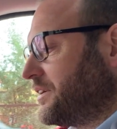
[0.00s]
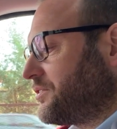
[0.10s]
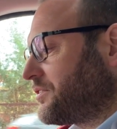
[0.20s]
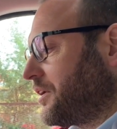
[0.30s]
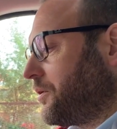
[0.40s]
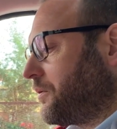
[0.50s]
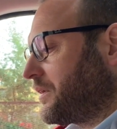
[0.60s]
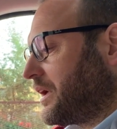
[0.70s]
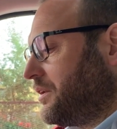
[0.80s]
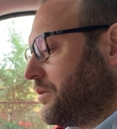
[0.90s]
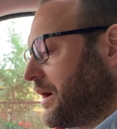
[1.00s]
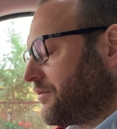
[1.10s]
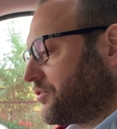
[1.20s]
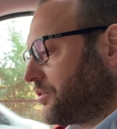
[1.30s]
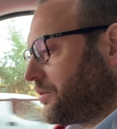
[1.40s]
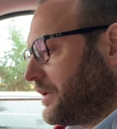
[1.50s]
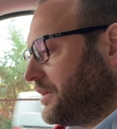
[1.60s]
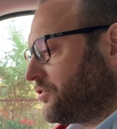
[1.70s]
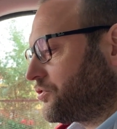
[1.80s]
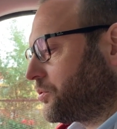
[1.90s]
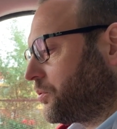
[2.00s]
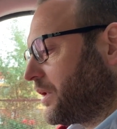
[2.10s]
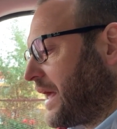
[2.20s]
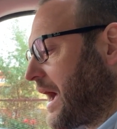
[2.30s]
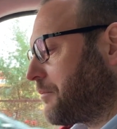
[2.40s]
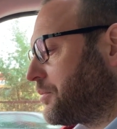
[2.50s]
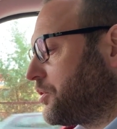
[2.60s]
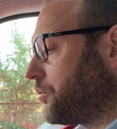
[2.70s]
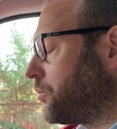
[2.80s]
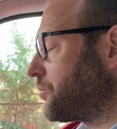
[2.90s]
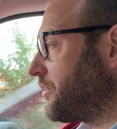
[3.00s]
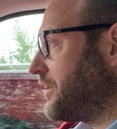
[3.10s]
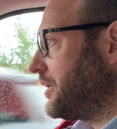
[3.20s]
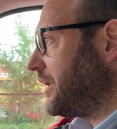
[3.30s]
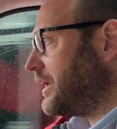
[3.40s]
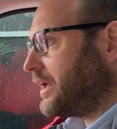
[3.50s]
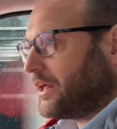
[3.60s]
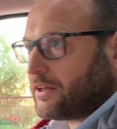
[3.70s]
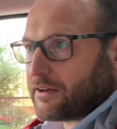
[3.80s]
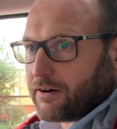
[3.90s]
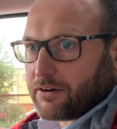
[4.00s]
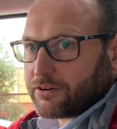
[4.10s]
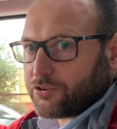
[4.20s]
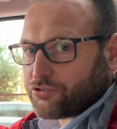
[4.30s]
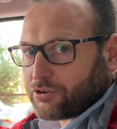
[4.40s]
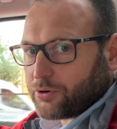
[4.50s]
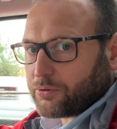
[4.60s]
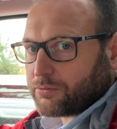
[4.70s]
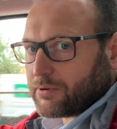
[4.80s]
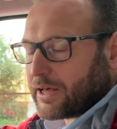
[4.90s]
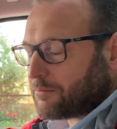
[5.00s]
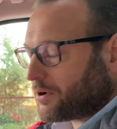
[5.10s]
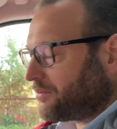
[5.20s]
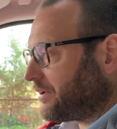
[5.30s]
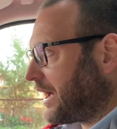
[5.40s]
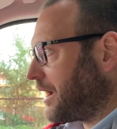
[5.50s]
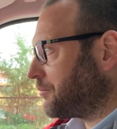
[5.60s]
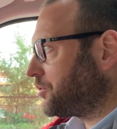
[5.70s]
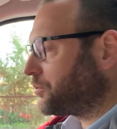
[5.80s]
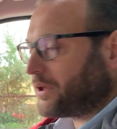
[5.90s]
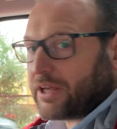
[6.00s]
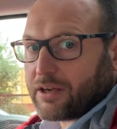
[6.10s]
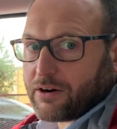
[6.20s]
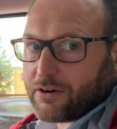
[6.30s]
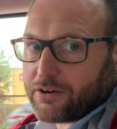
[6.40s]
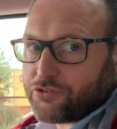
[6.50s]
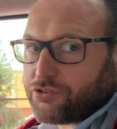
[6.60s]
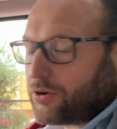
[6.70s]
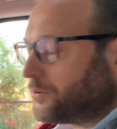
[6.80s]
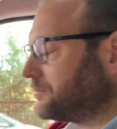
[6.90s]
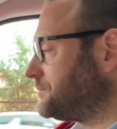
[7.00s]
So then you have to install an app called In-Car Control, Land Rover app called In-Car Control.